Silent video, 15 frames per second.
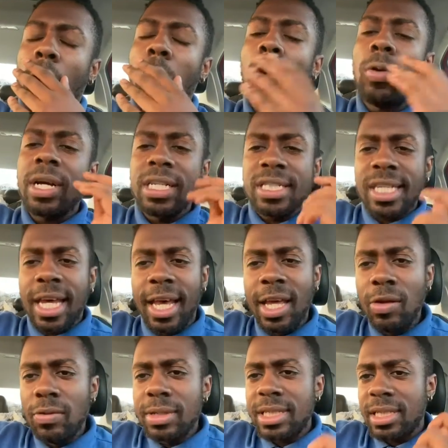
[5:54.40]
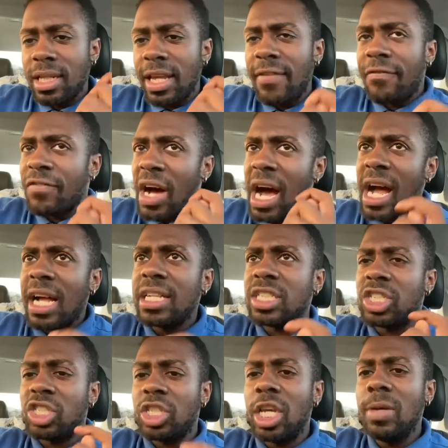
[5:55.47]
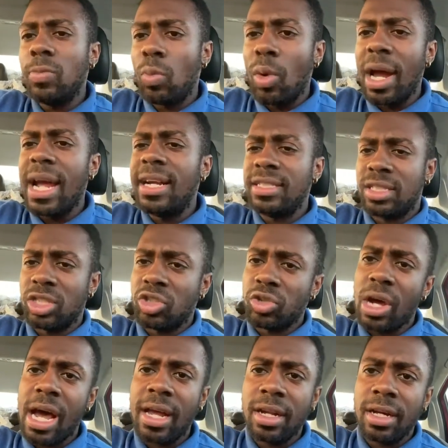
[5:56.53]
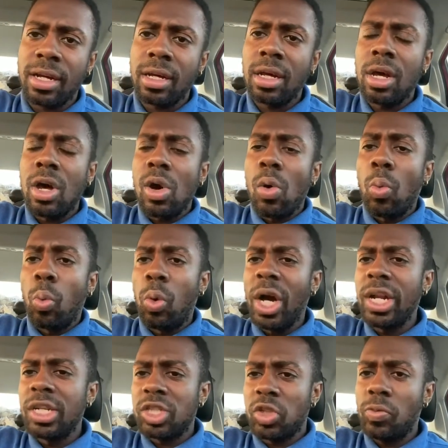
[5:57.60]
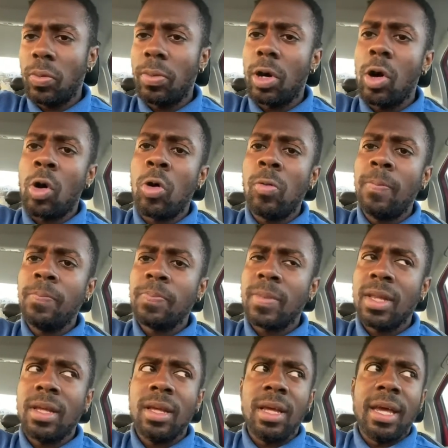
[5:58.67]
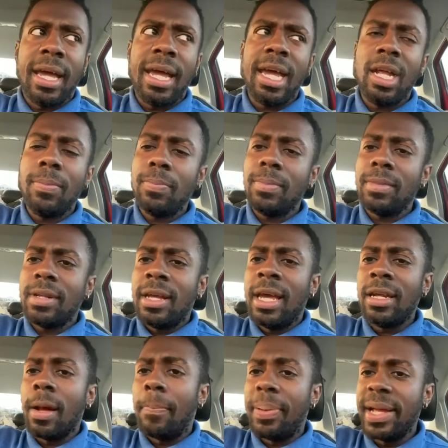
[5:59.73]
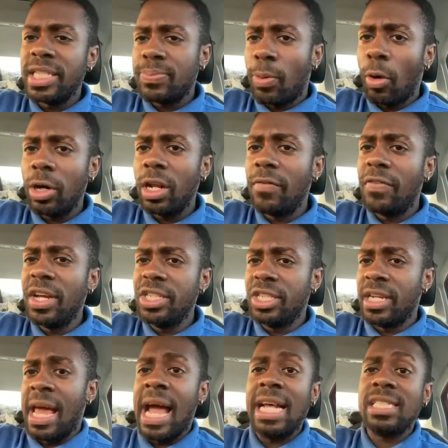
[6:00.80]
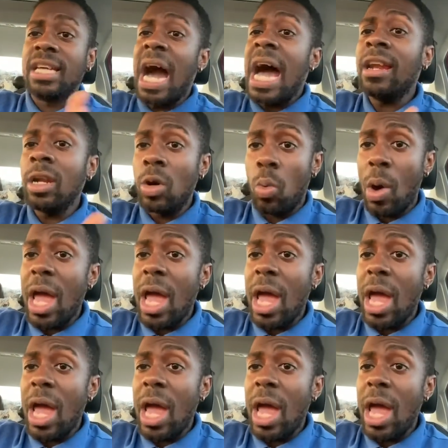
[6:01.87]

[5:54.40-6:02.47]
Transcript: continuously finds cheap ways to try to win a Super Bowl in a piss-poor division has gotten away